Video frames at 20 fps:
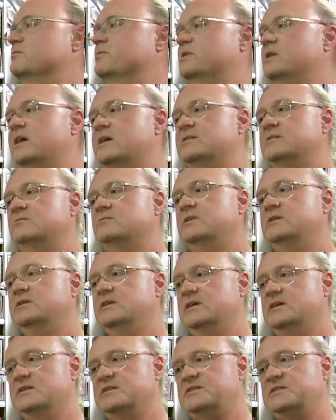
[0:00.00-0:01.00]
related
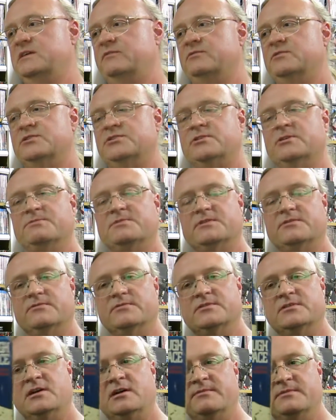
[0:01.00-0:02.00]
one. 7 Trips Through
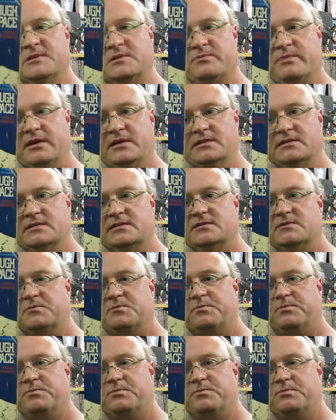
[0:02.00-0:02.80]
Time and Space.